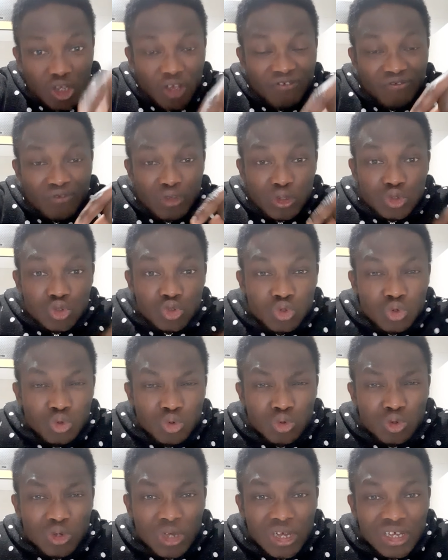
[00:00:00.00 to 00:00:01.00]

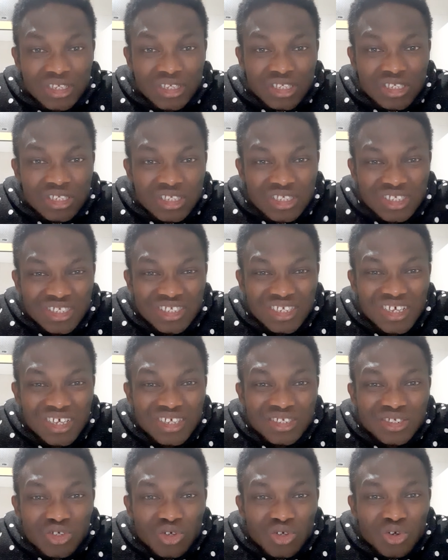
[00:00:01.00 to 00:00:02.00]
you can
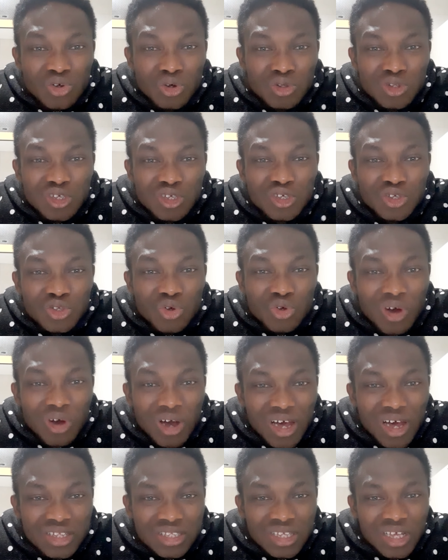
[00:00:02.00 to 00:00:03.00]
search God in your
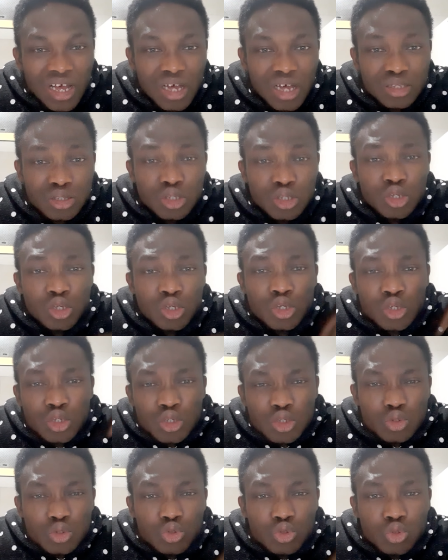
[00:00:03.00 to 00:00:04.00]
heart and
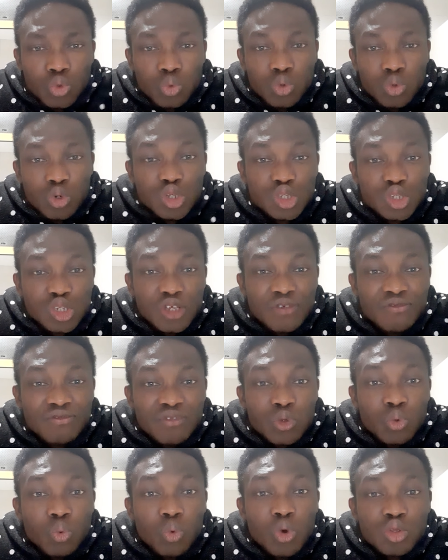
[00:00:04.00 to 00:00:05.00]
you will receive
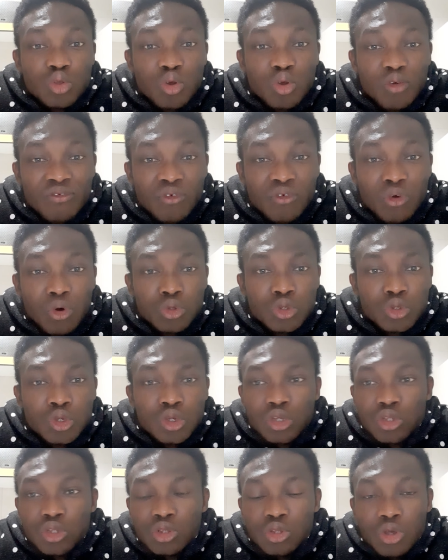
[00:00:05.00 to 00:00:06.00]
the word of God.
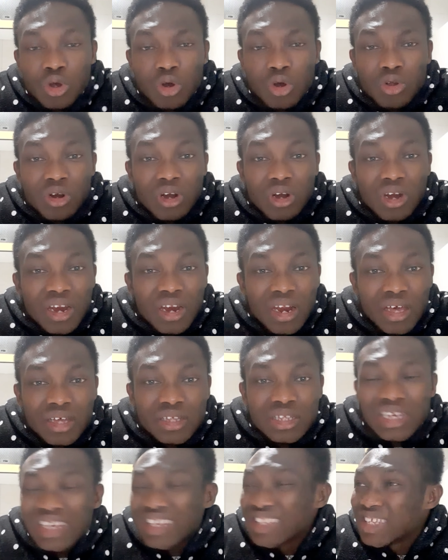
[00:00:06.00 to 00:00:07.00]
Don't
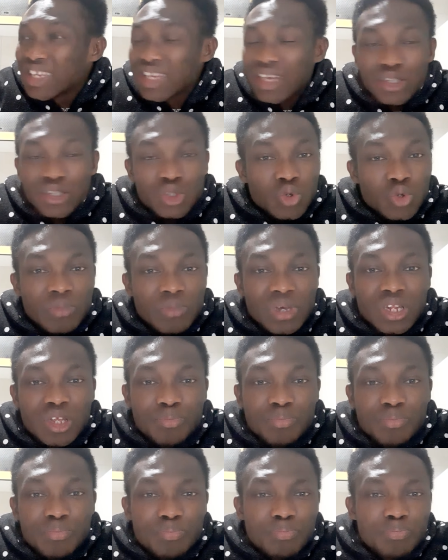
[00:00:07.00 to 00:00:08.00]
let, there are so
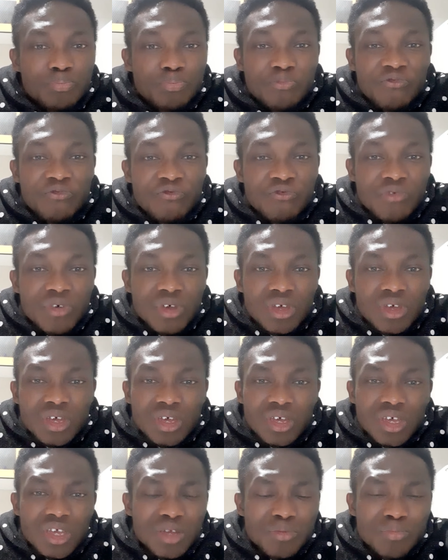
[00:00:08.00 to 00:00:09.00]
many
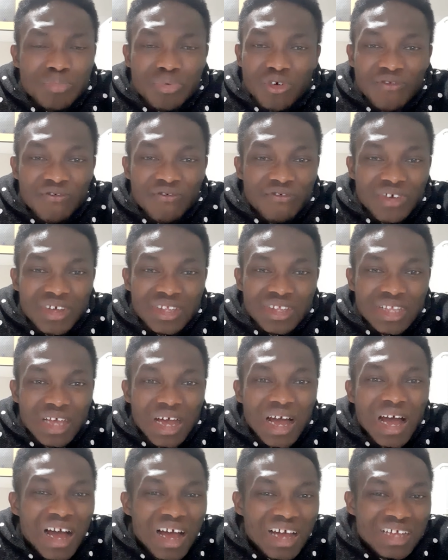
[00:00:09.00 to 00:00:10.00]
fake prophets
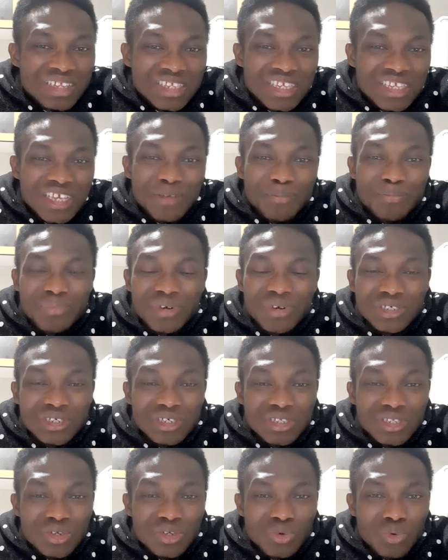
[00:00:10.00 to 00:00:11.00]
out there
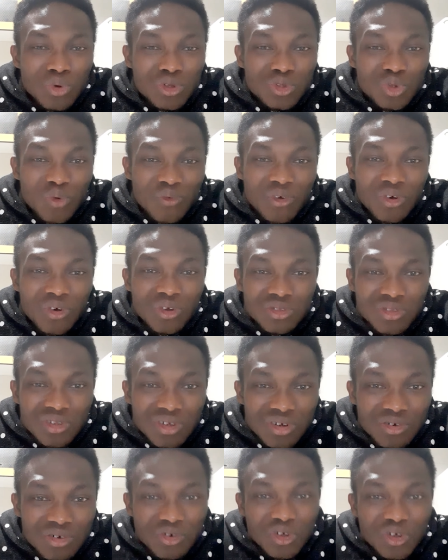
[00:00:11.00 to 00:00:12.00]
preaching the word of God.
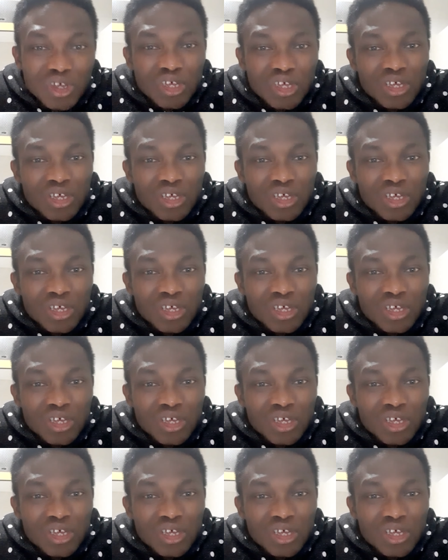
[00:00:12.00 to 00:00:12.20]
No.